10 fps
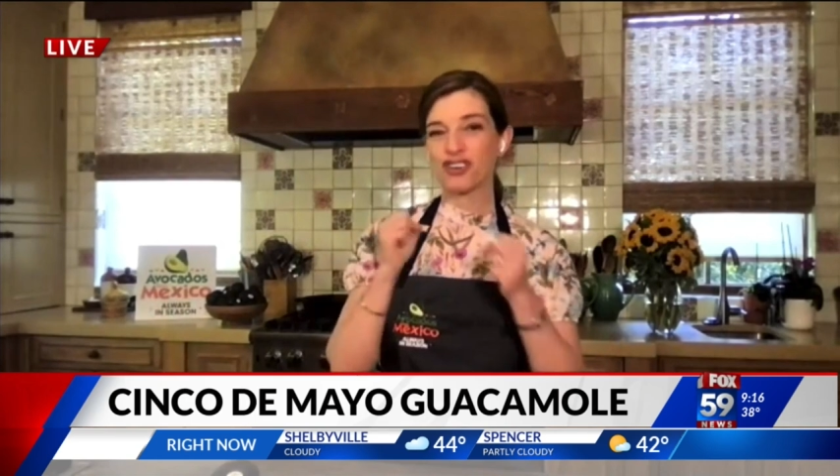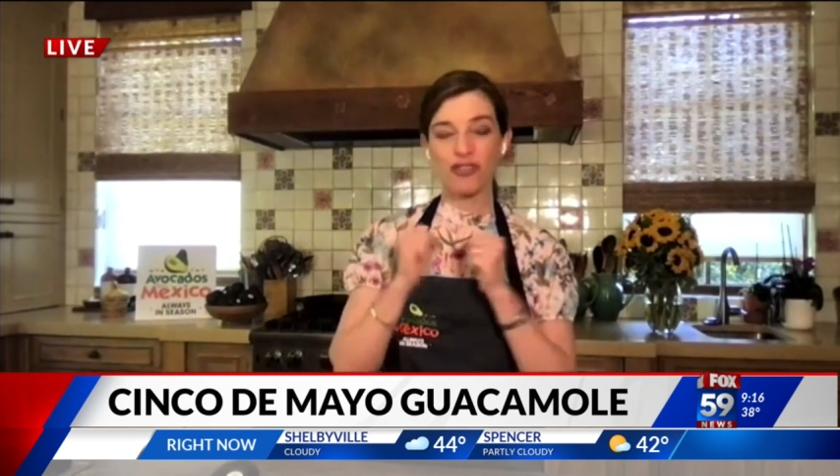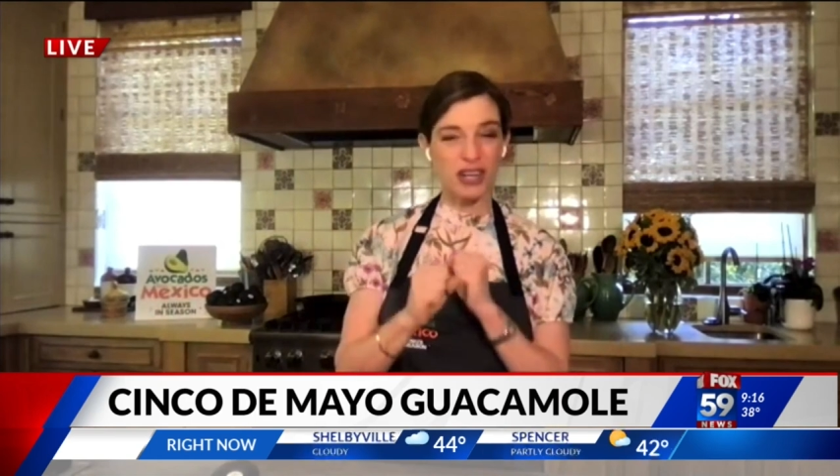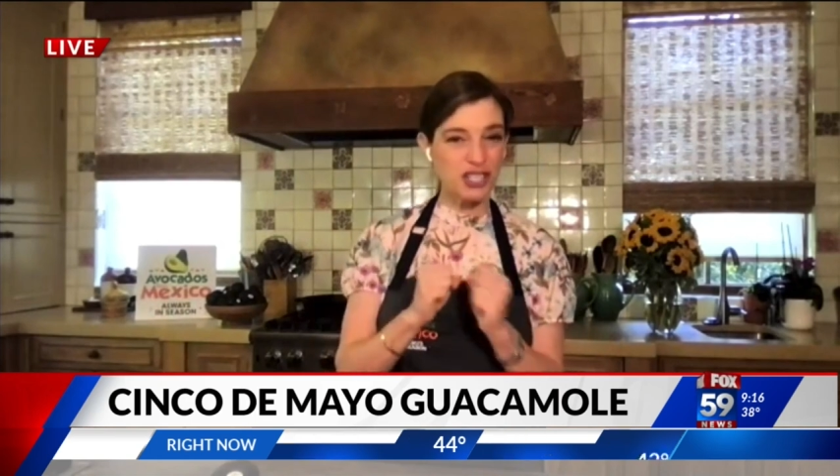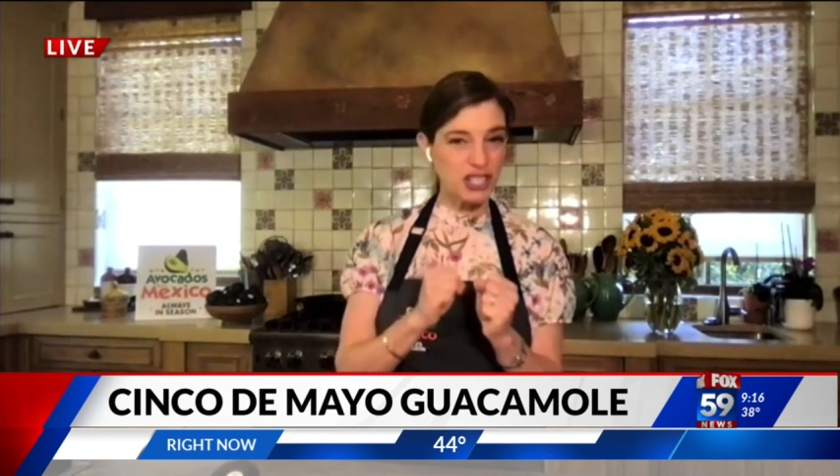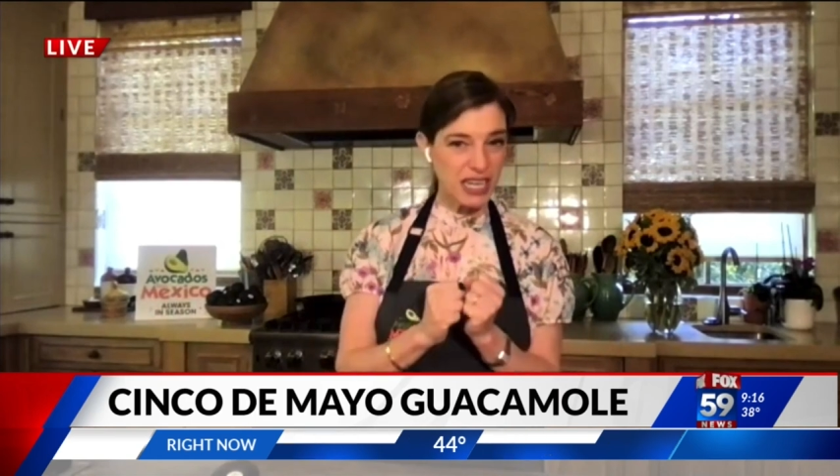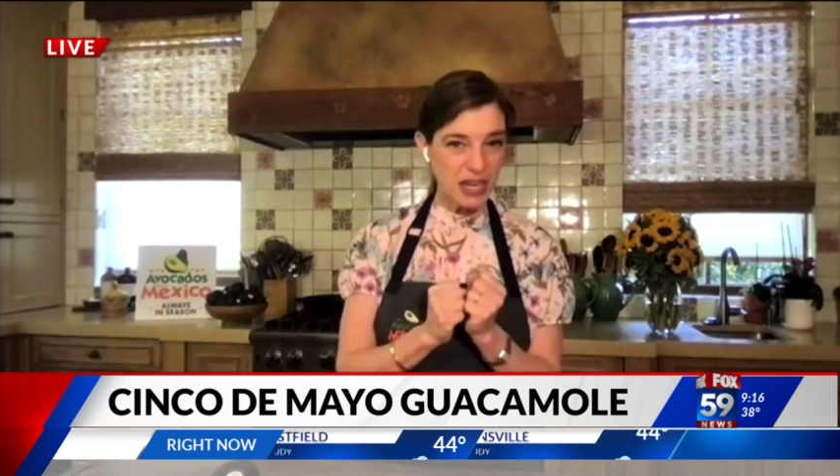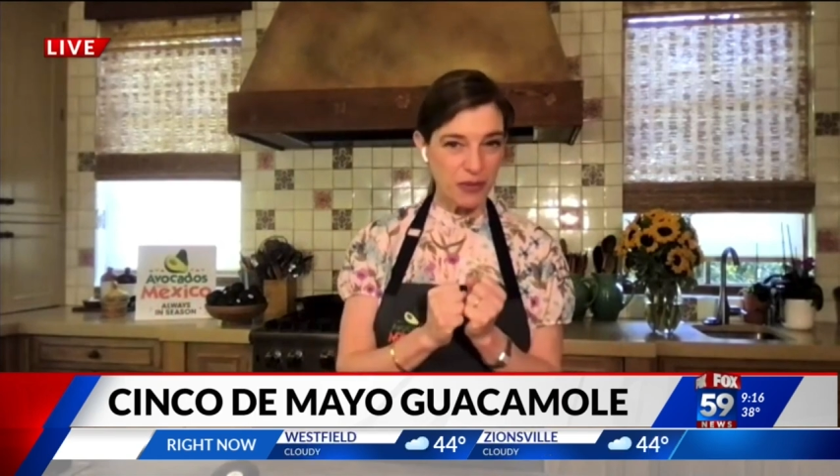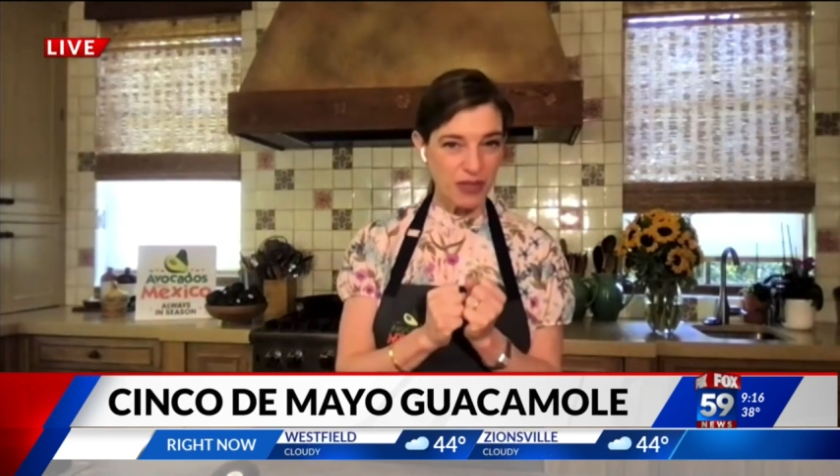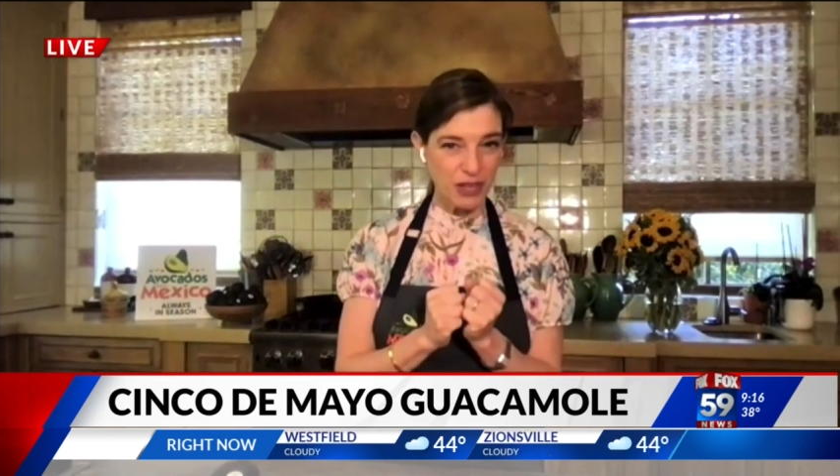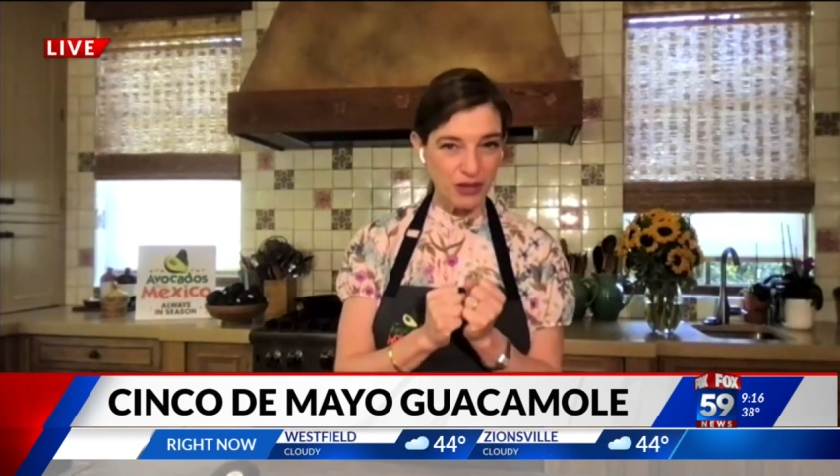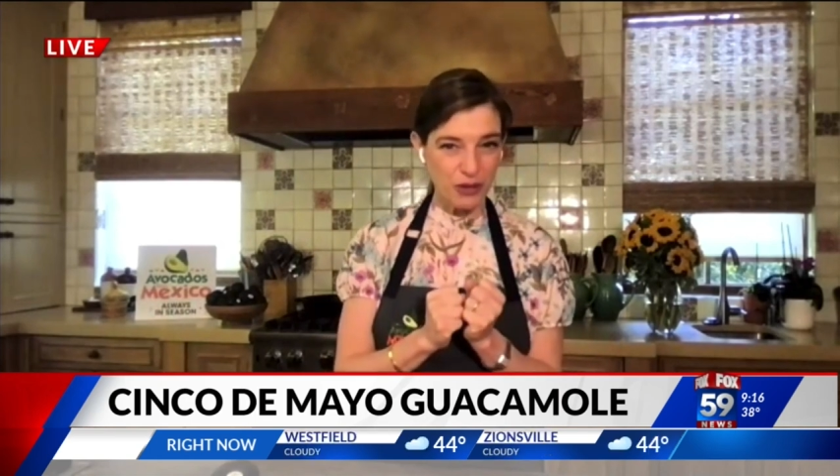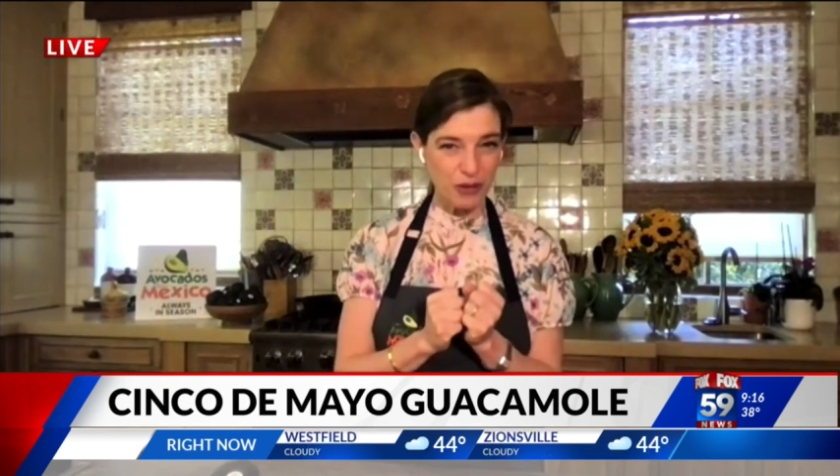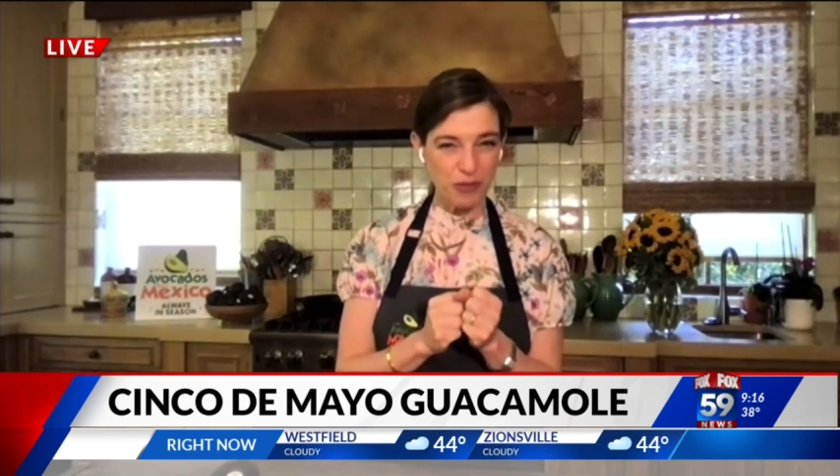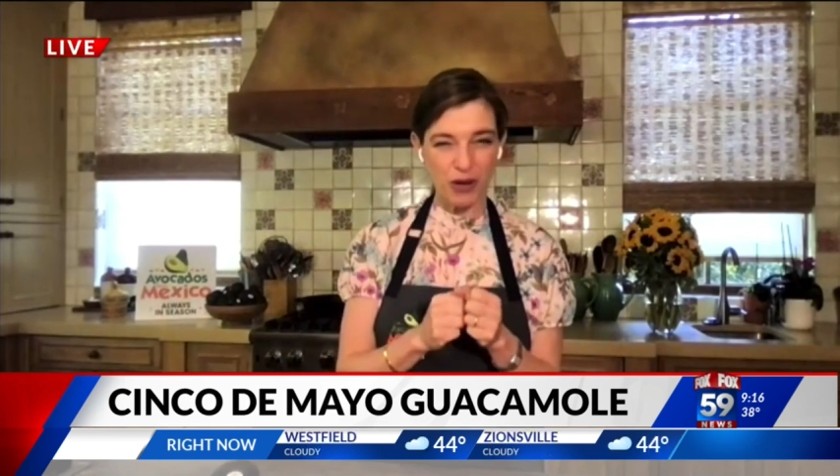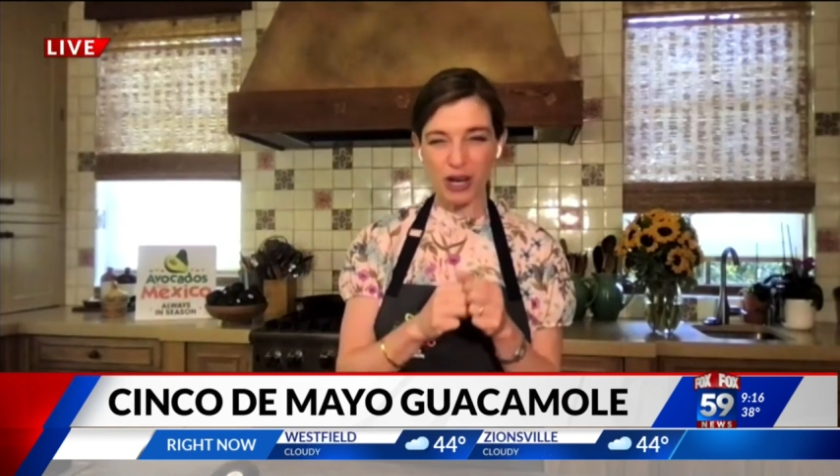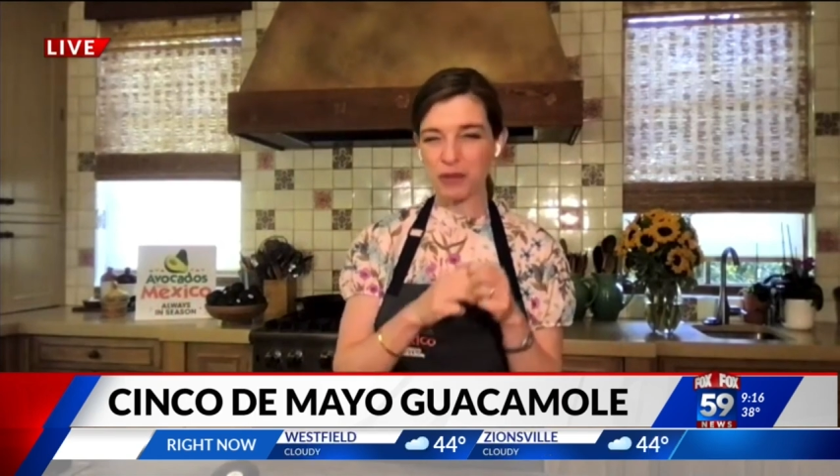crunchy with the cucumber. Mm.